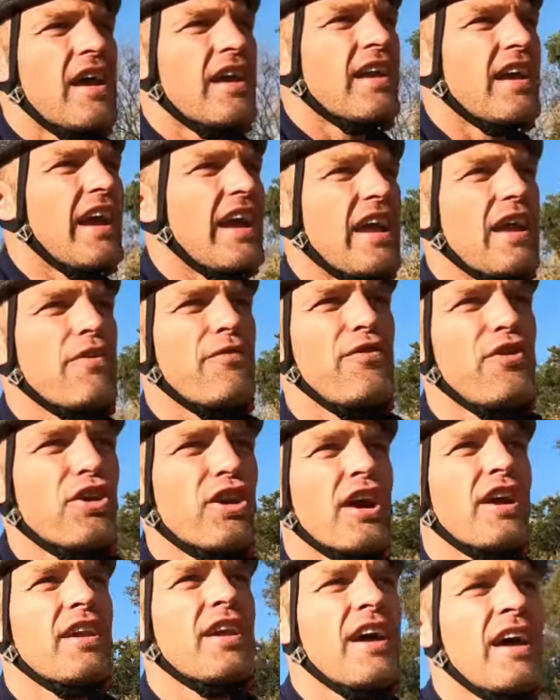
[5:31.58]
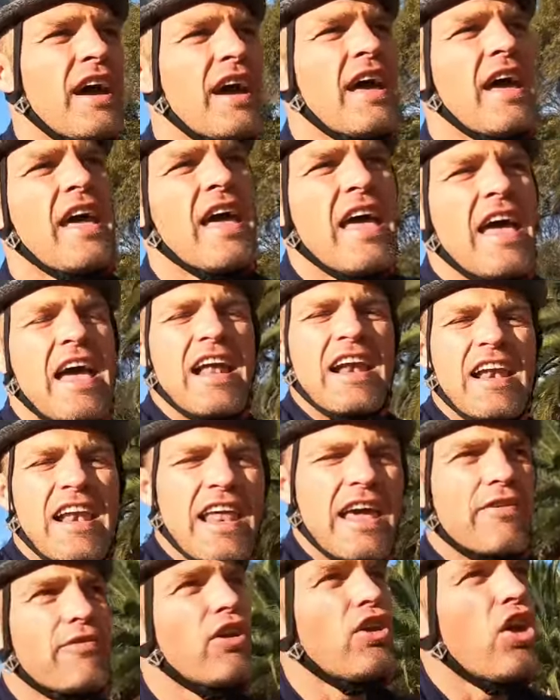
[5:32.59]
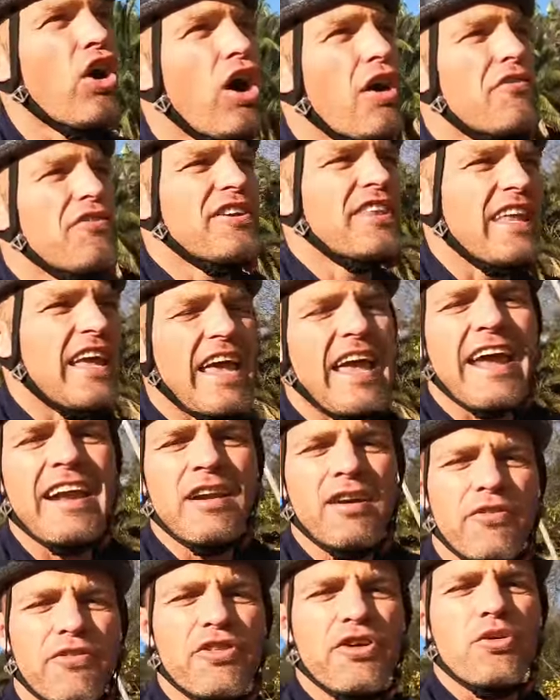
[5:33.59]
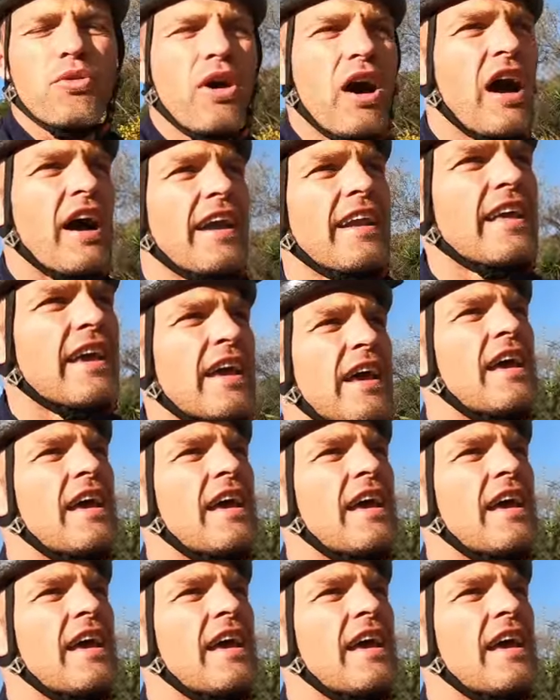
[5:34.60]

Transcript: Okay, if you're gonna level off at the end of the ride,